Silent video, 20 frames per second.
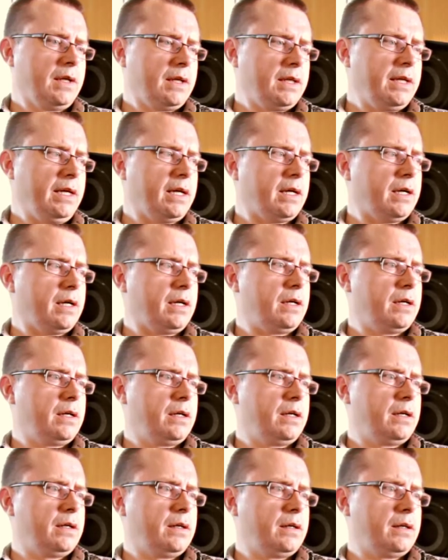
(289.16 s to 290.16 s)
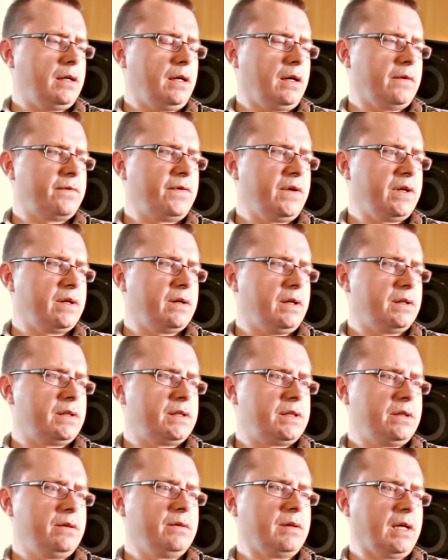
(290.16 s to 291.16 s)
Yeah, I think I
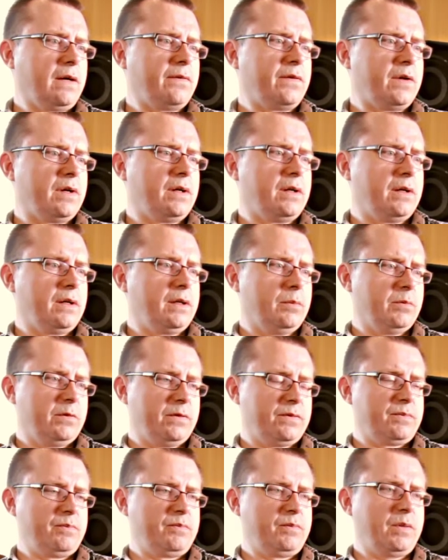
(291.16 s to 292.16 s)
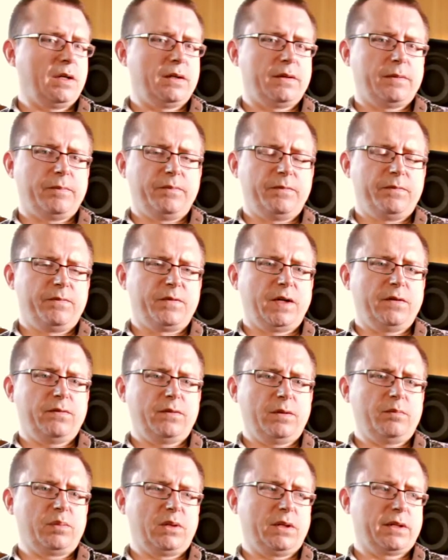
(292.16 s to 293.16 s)
do have a number of
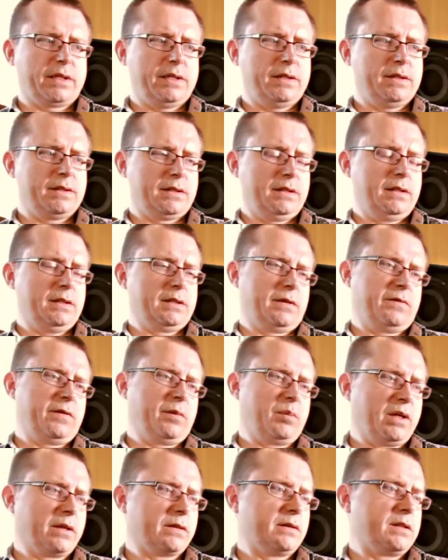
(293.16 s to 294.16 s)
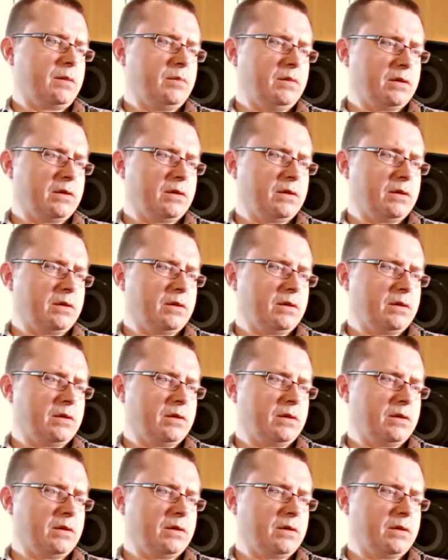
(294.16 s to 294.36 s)
favourite plugins, and there's other plugins I'm